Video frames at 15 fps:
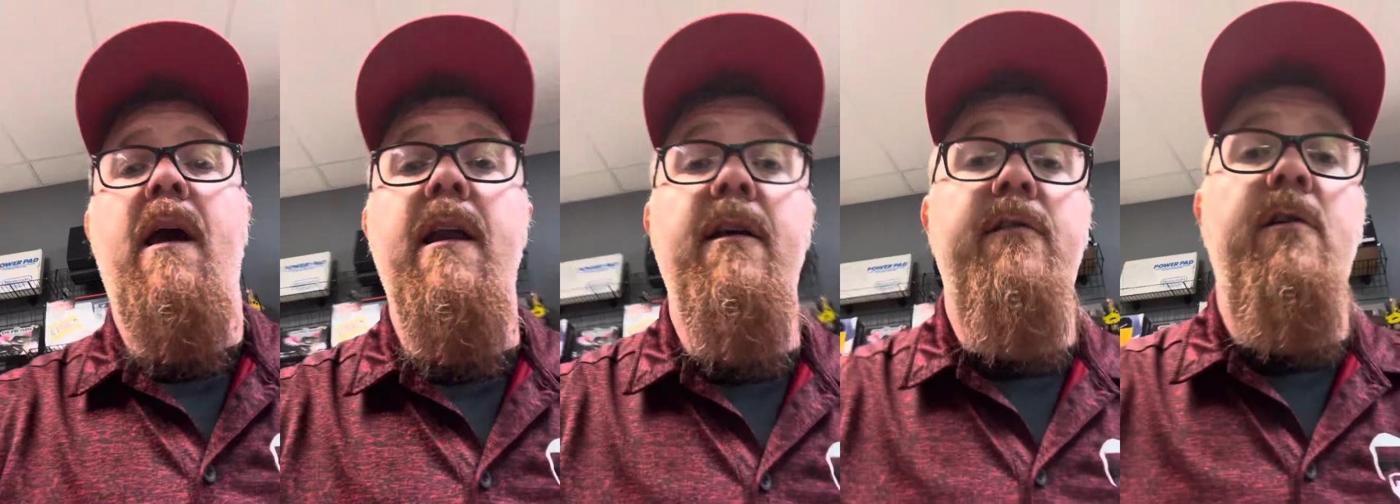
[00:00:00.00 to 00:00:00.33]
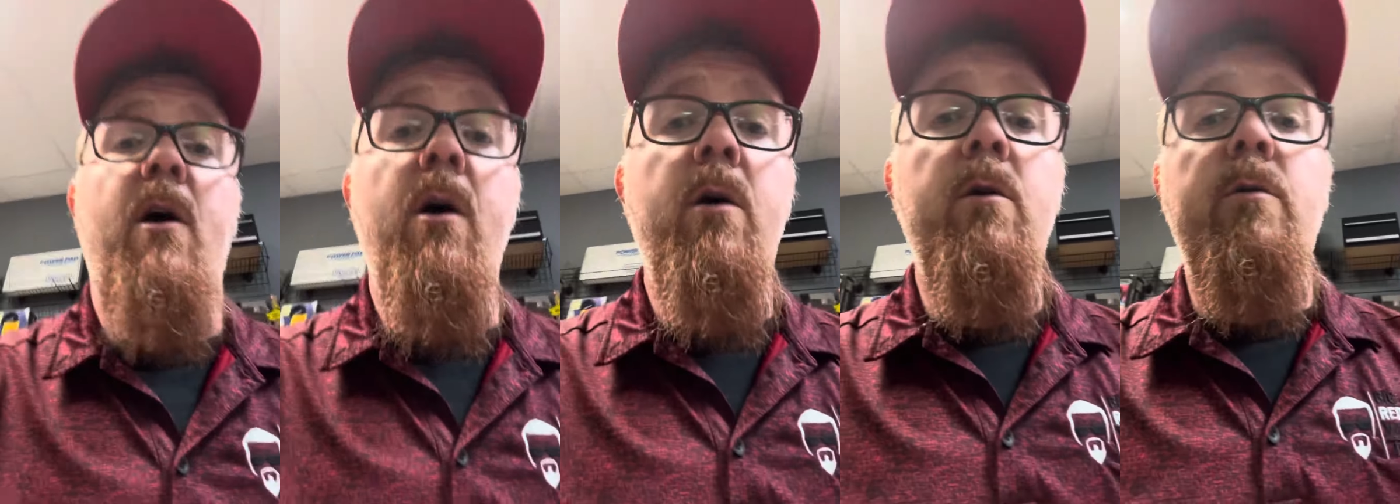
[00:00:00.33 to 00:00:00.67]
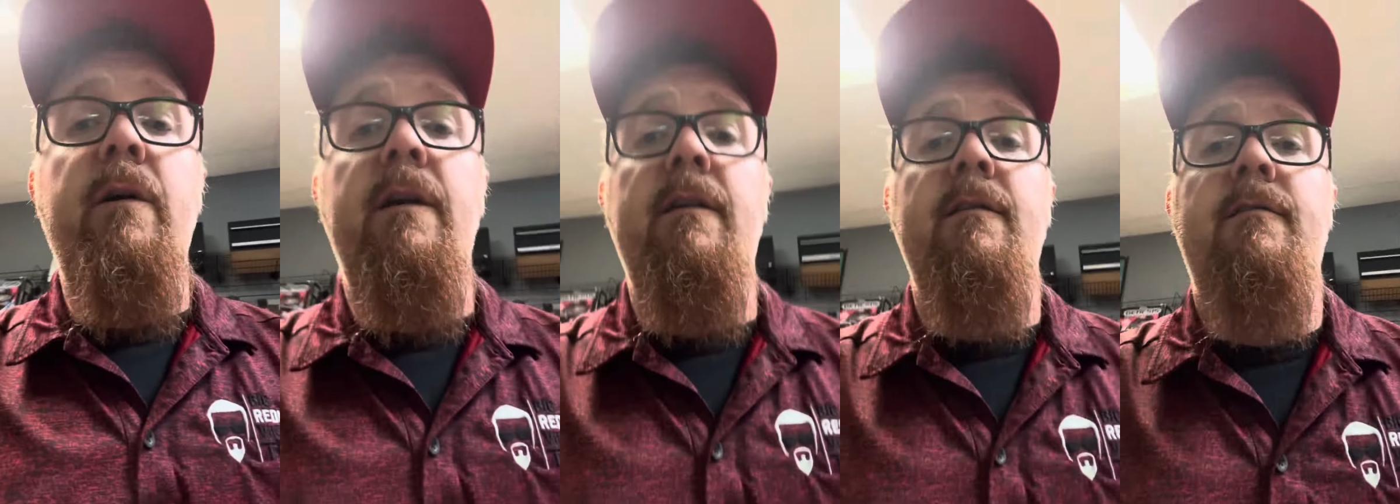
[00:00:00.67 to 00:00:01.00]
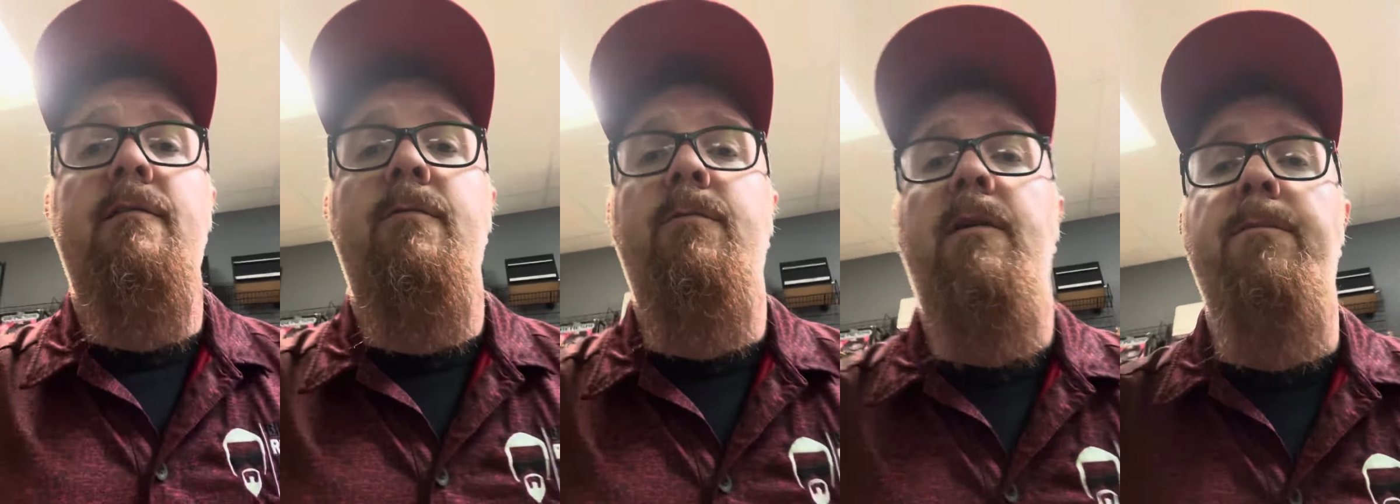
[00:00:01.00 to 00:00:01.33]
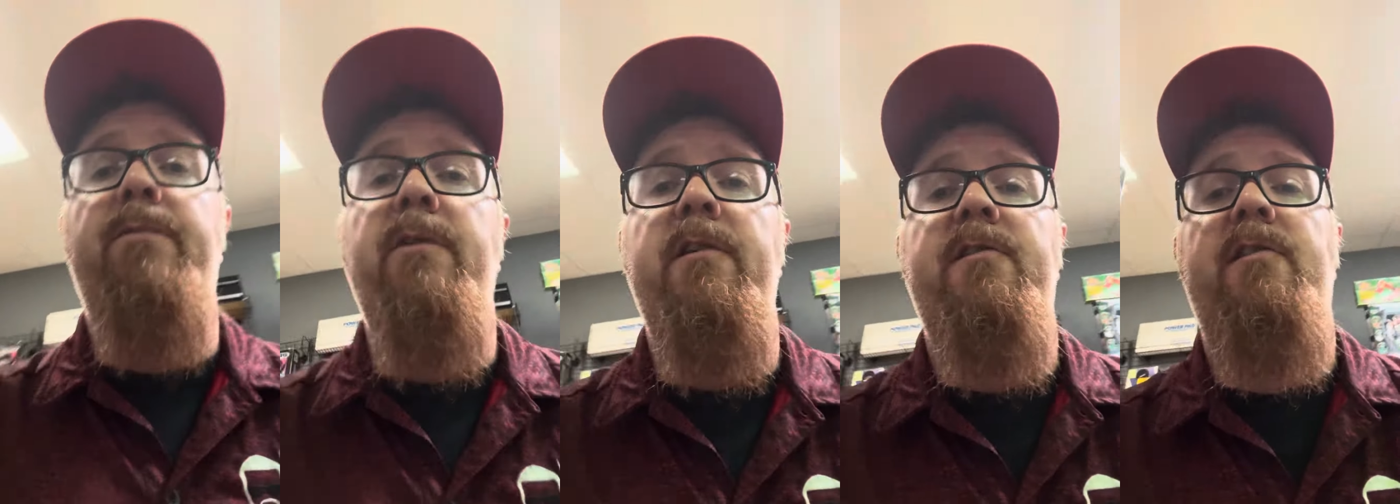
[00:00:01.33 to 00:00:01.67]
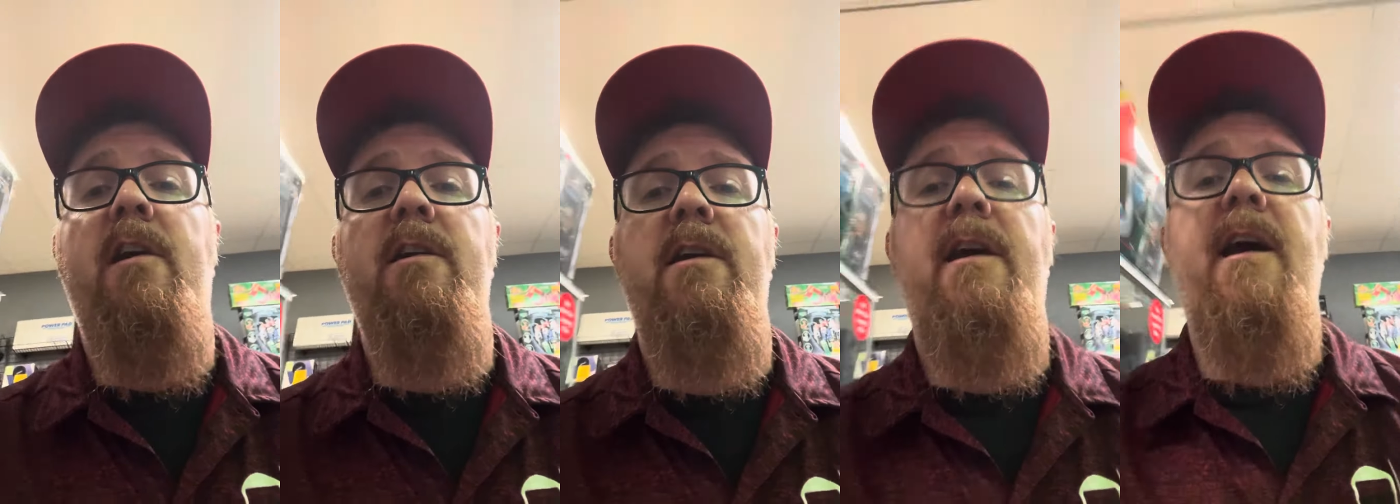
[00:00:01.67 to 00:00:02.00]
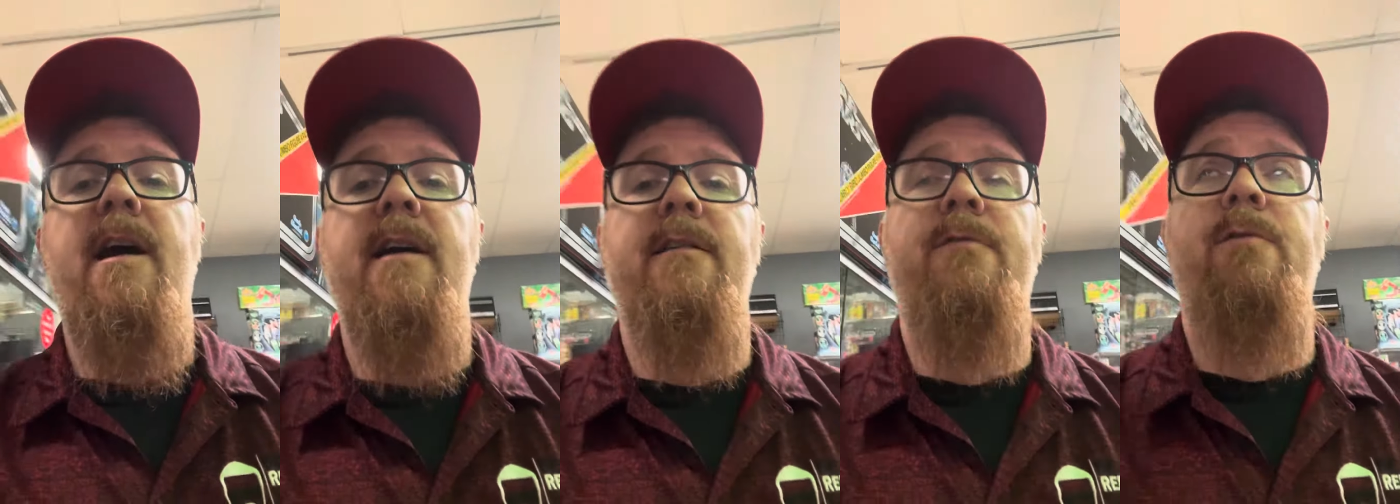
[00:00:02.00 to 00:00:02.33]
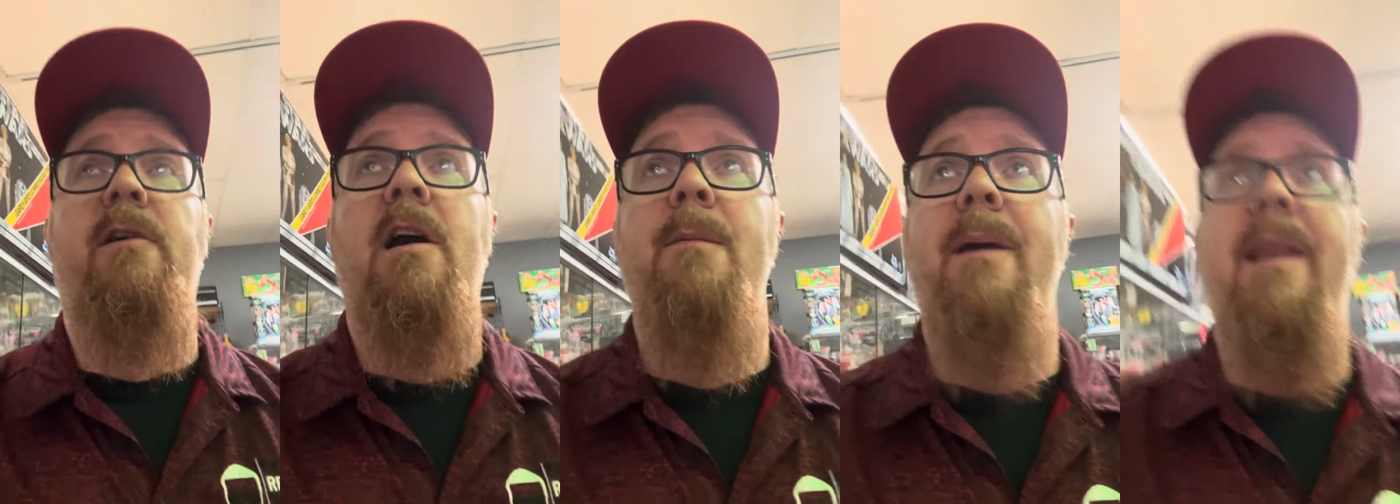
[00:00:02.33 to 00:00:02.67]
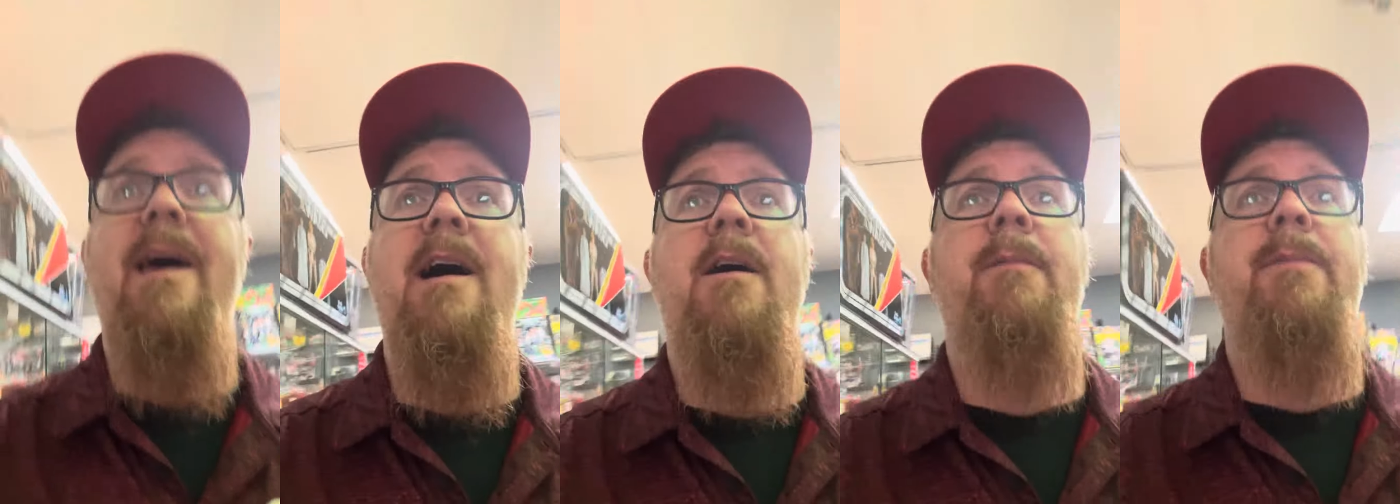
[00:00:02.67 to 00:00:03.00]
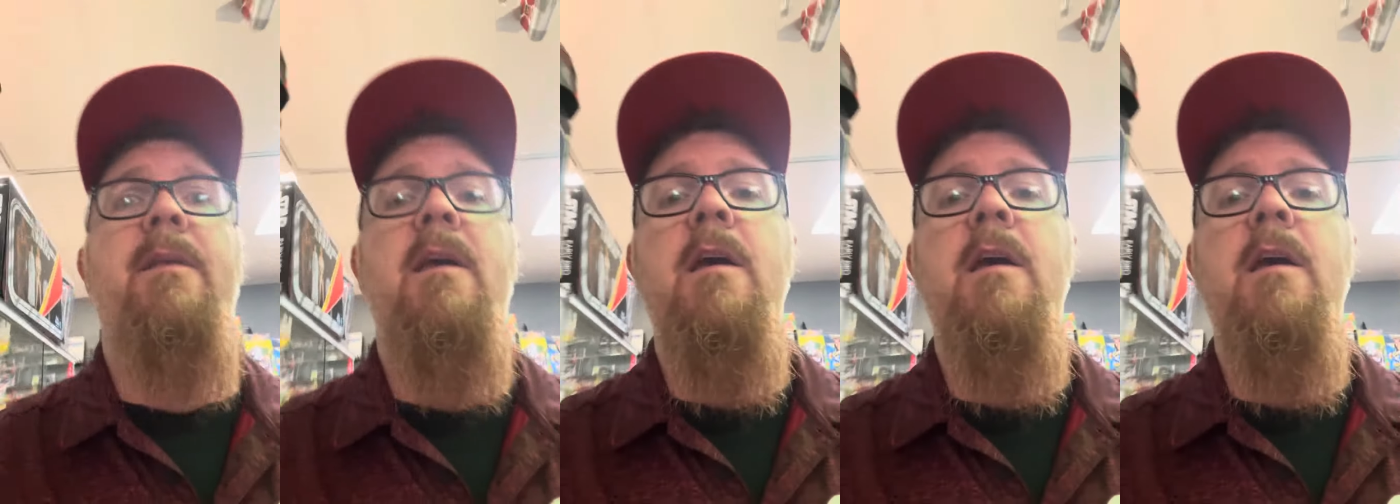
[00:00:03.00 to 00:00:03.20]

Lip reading: And as always, we appreciate you guys for coming out.